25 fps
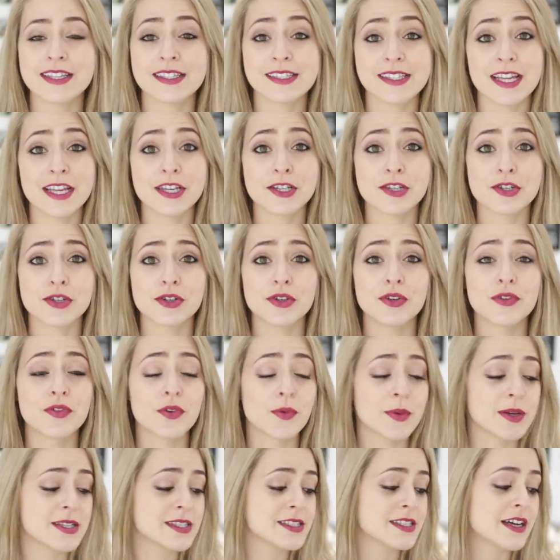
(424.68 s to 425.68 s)
an essential
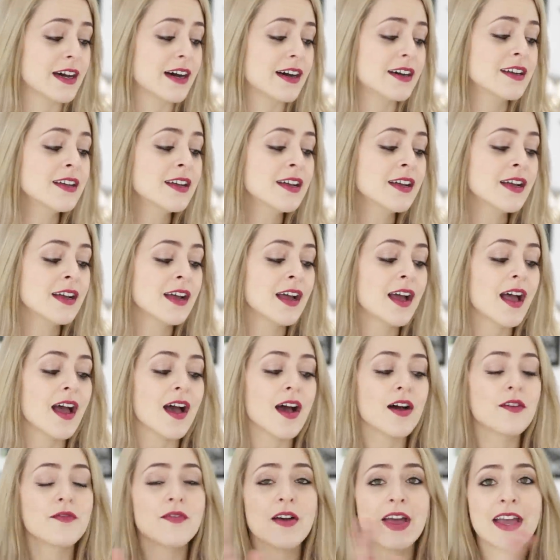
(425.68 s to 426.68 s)
for winter.
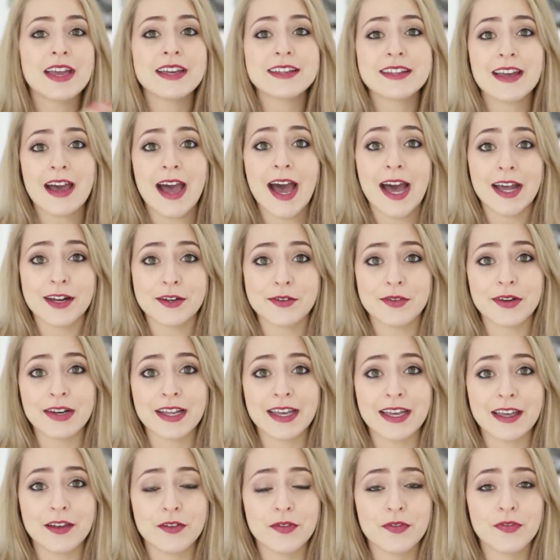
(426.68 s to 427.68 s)
Aveda Hand
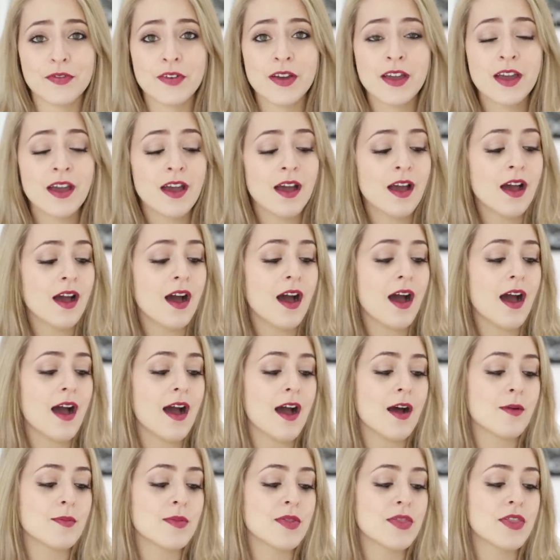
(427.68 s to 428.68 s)
Relief,
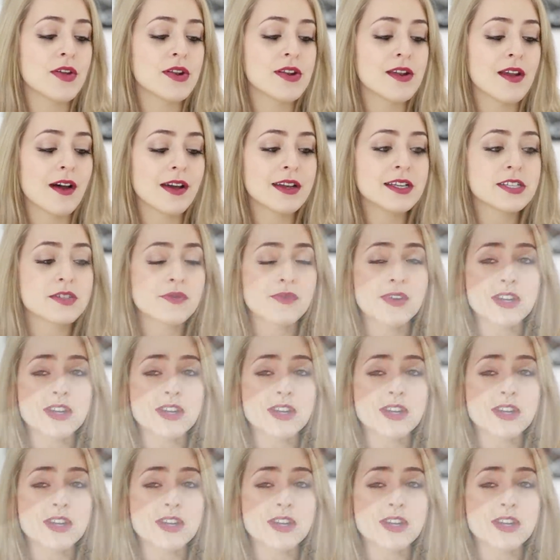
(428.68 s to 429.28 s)
the Night